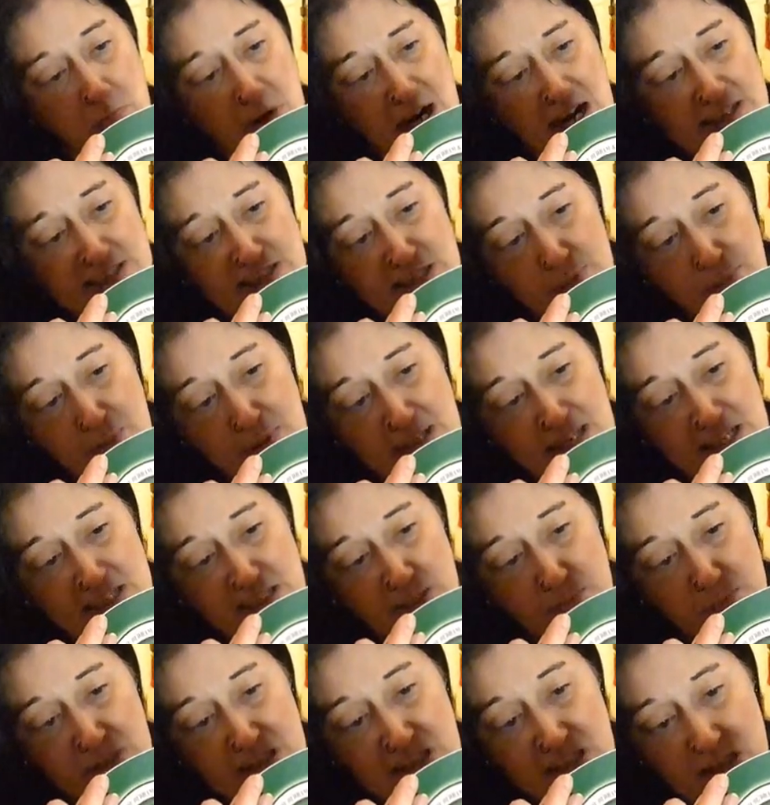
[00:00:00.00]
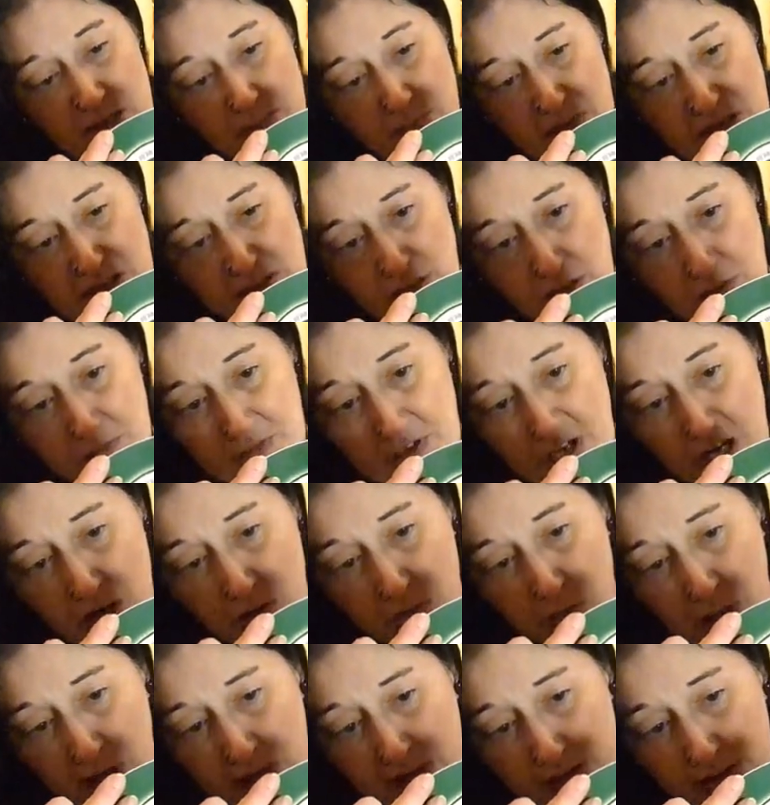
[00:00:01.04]
might appear to be in the middle of
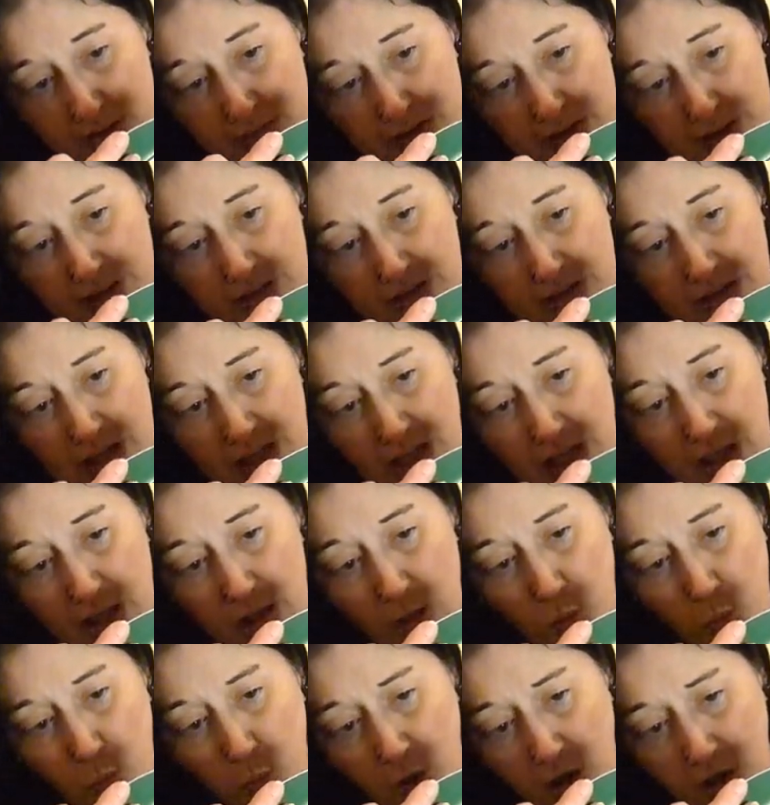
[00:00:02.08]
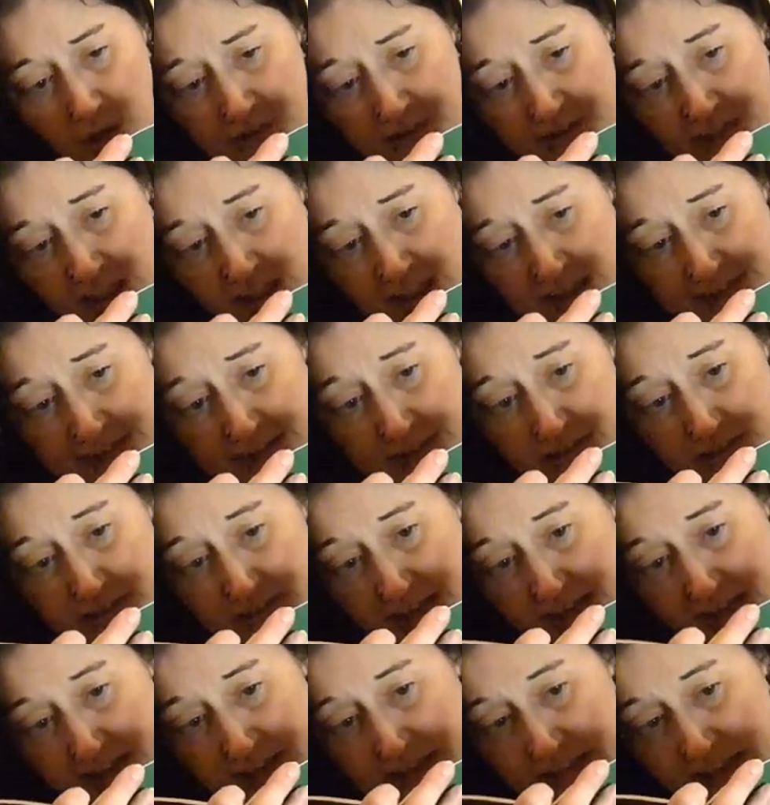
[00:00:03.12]
nowhere, one cannot
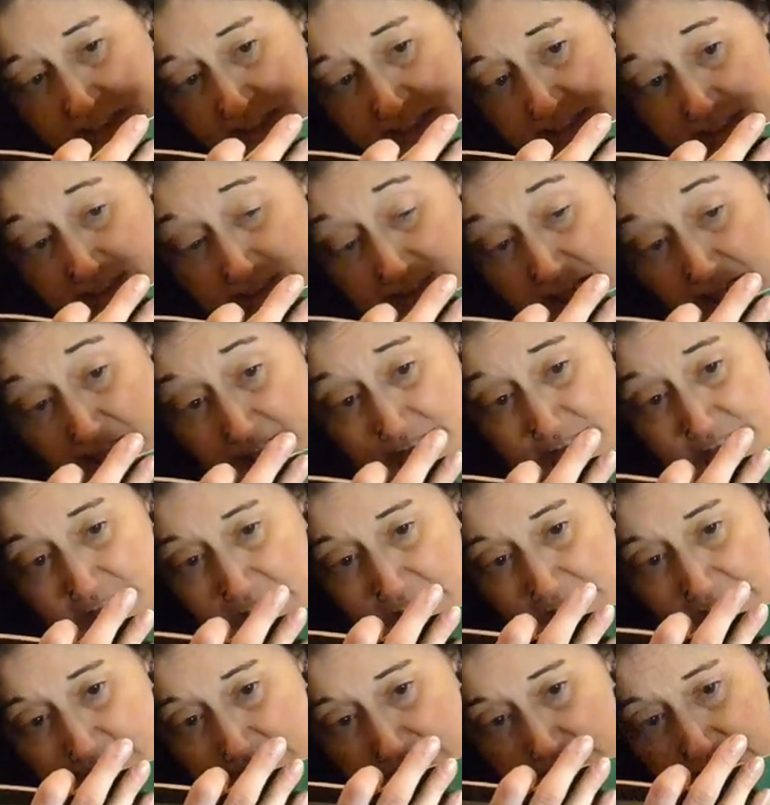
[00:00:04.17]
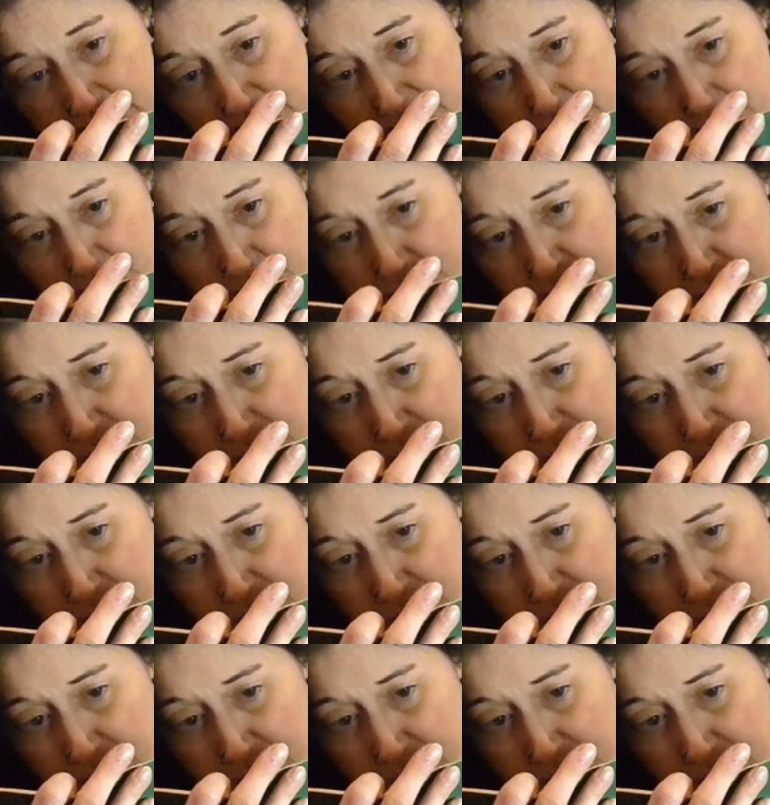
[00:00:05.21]
say it is isolated.